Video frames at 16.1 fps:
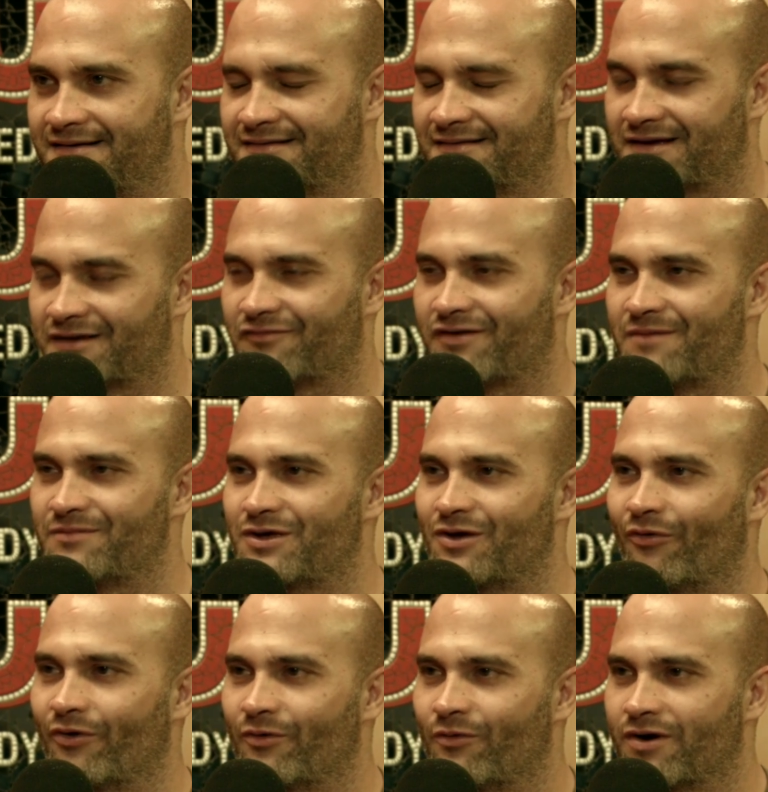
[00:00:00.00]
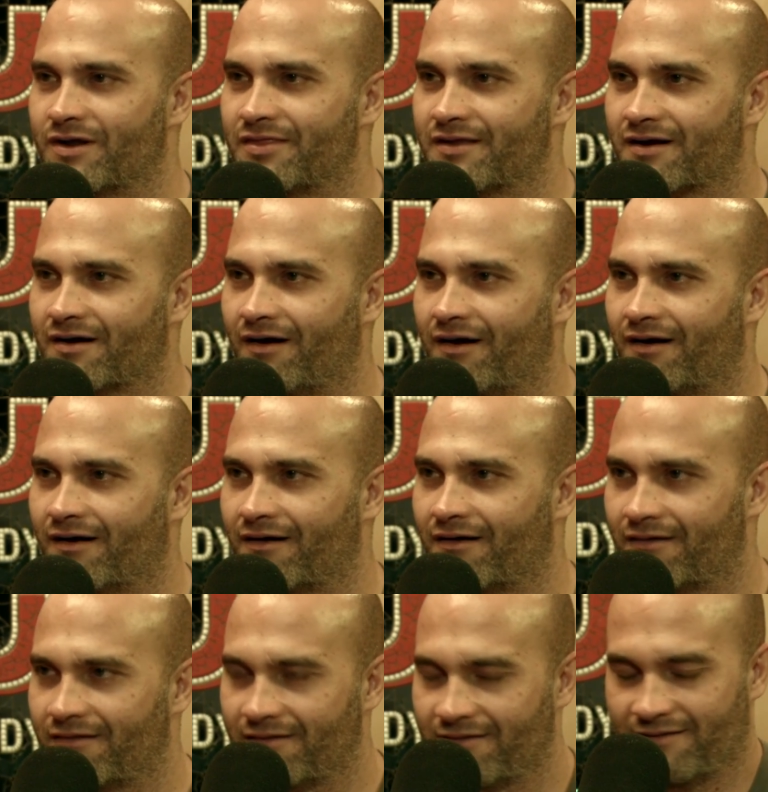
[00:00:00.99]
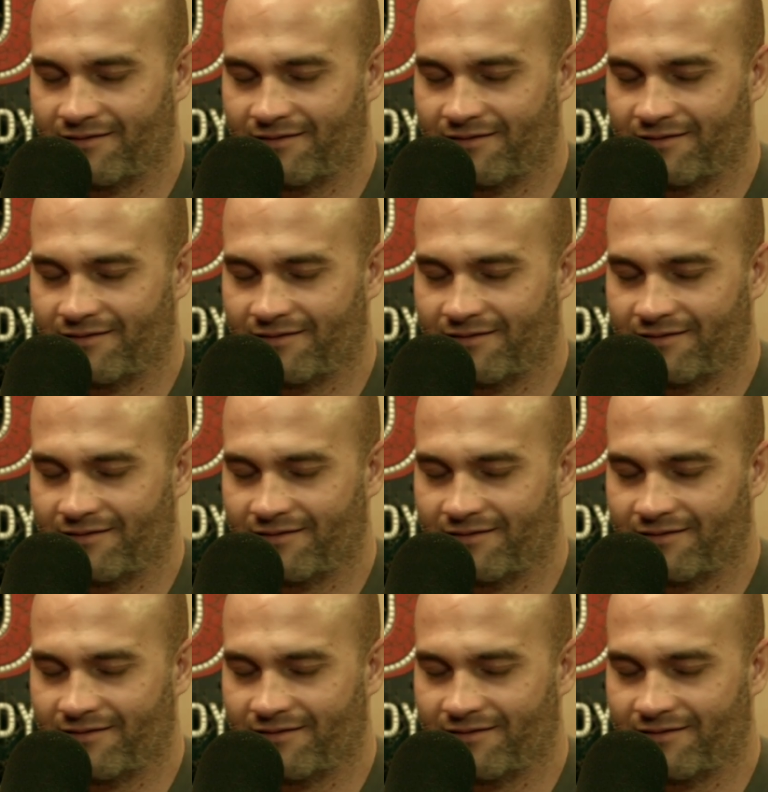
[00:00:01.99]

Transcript: Like if I'm the only one in the car.